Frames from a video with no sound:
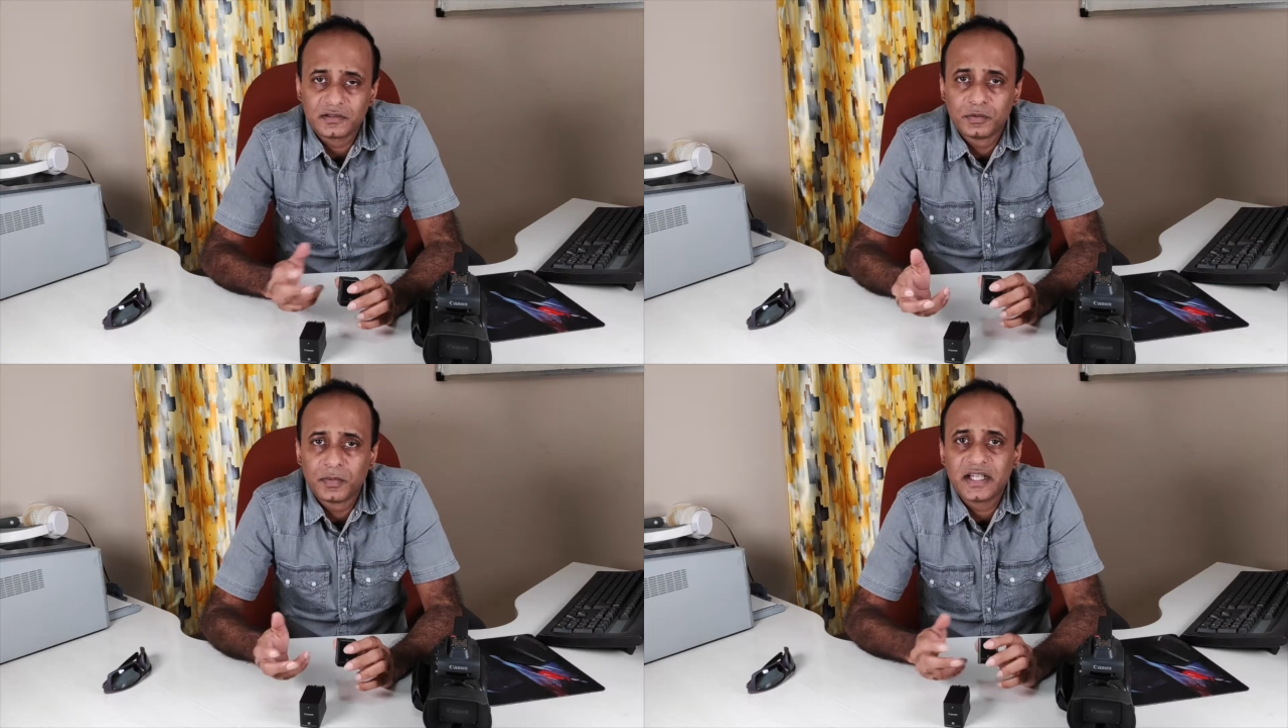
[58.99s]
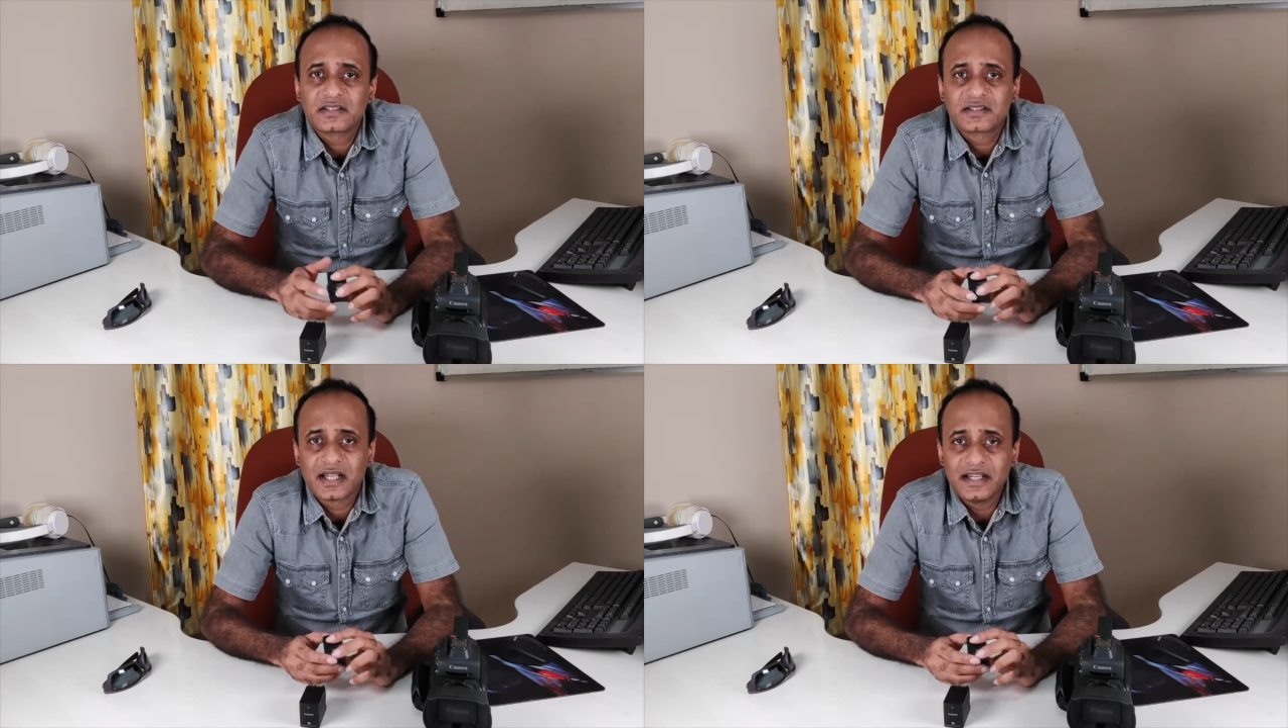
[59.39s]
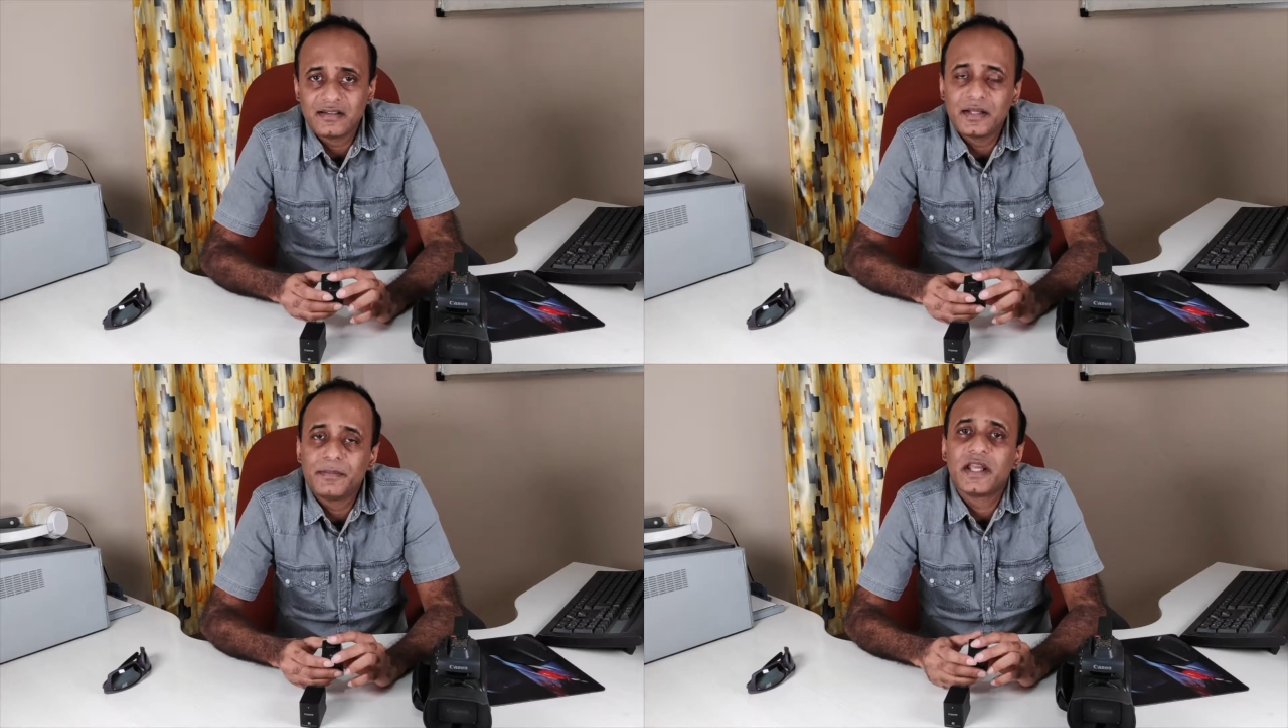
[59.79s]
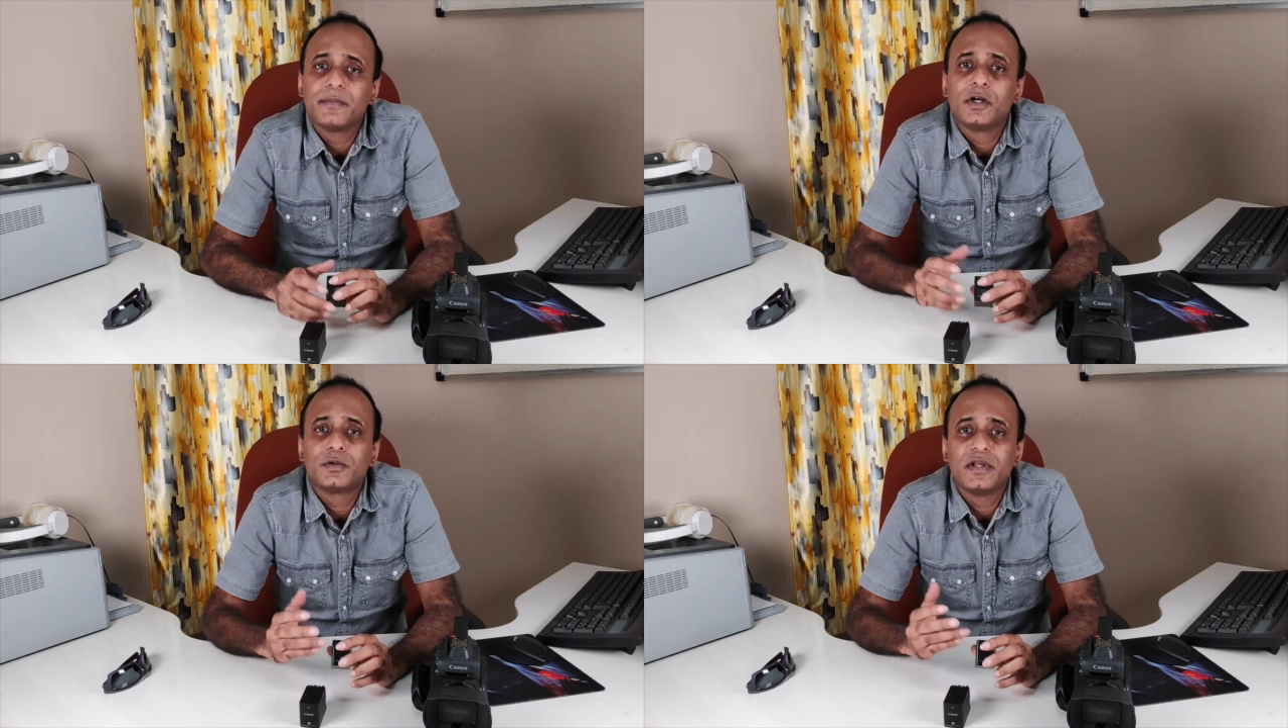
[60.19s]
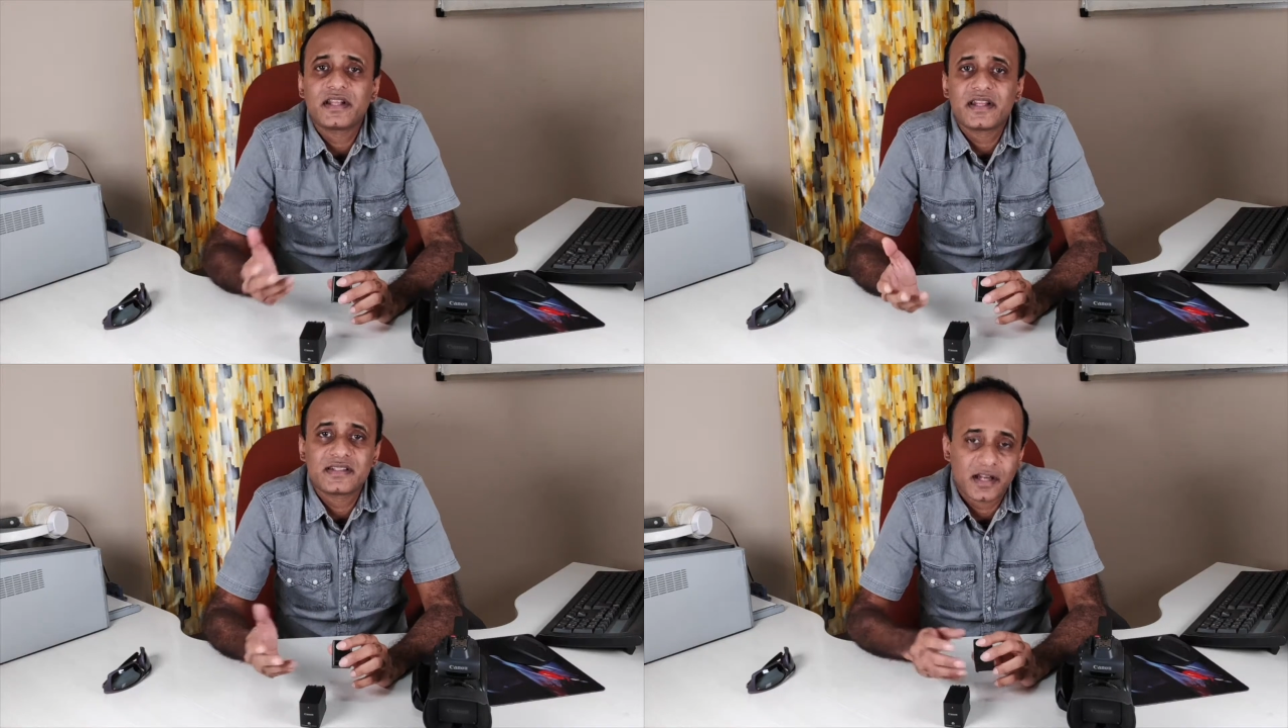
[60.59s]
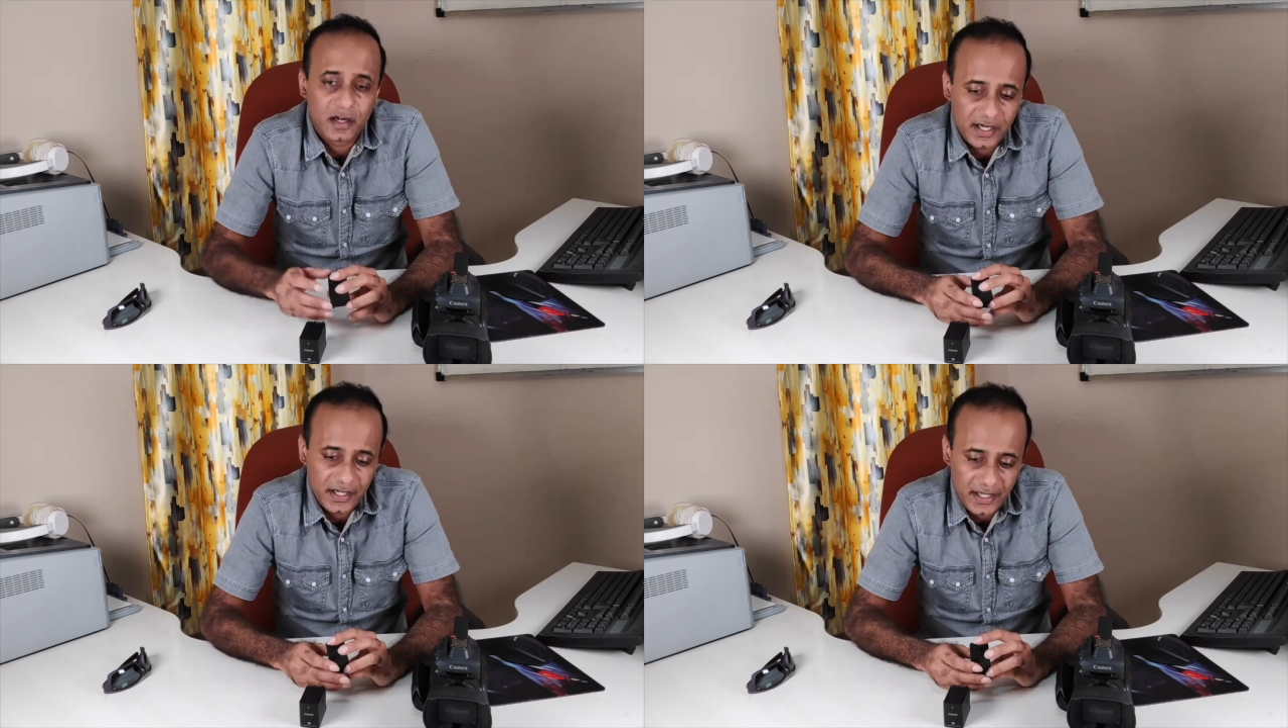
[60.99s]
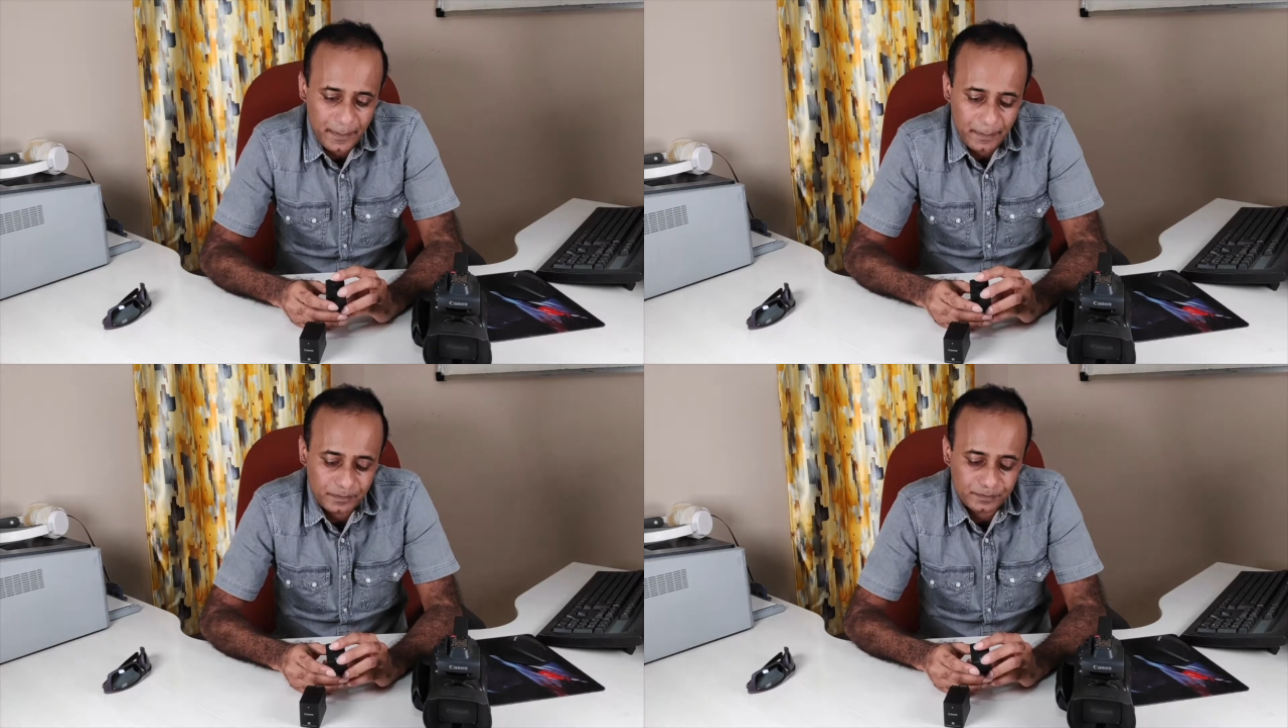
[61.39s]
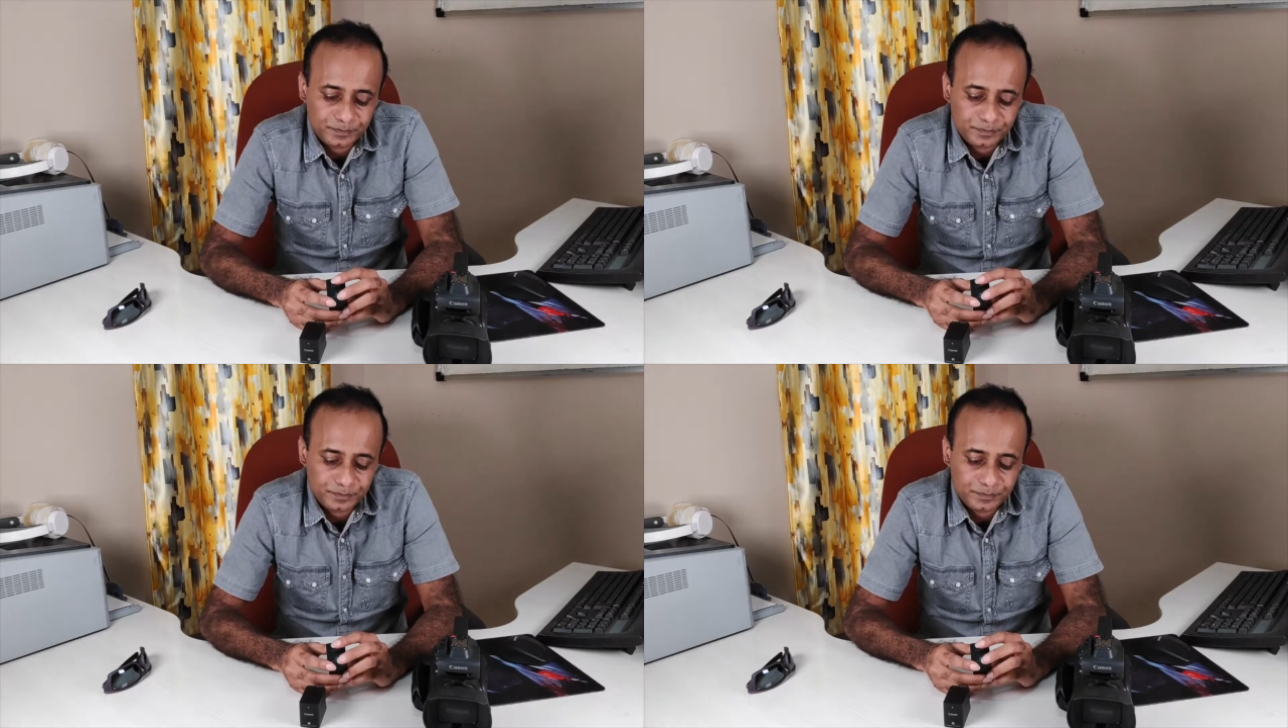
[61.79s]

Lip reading: you might slightly be able to increase the recording time.